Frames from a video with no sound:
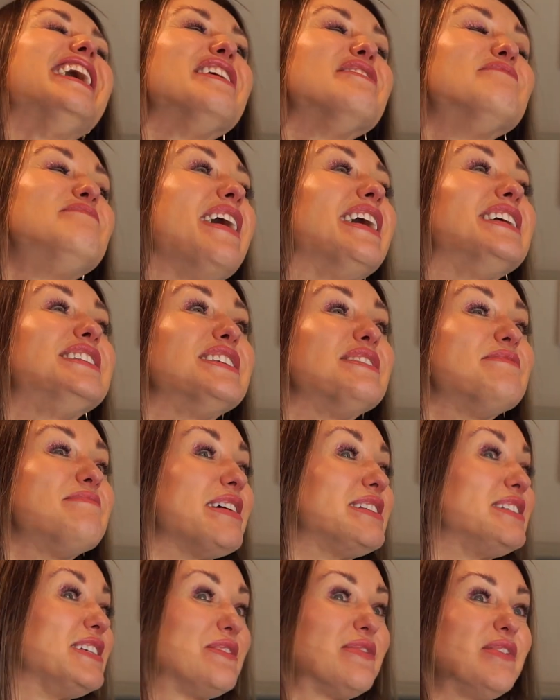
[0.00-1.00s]

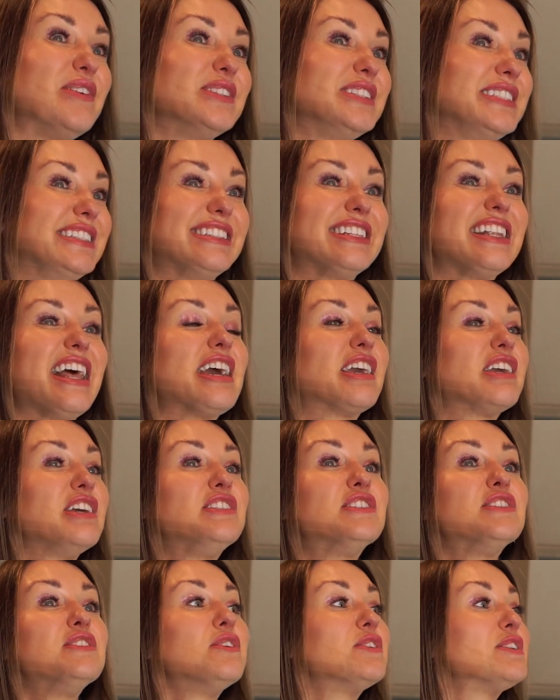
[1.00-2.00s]
But it wasn't like,
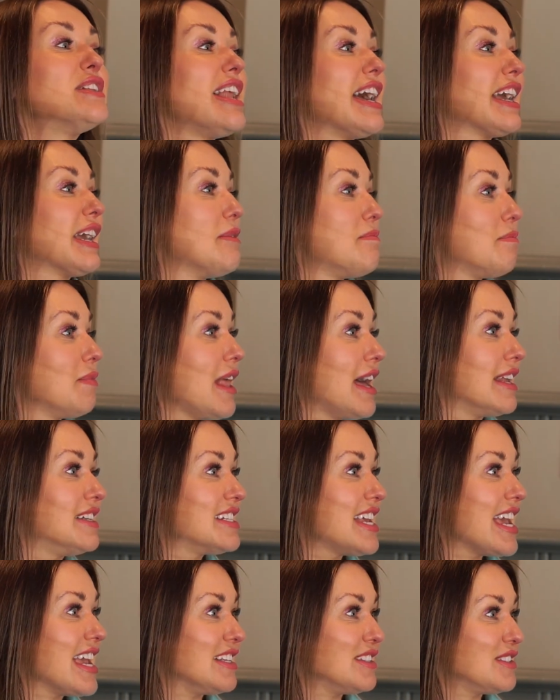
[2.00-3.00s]
it's not like a
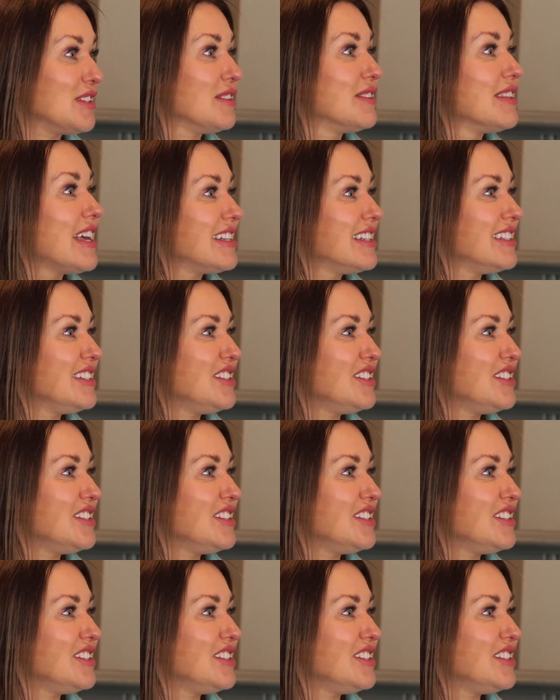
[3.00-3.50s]
planned date, so that is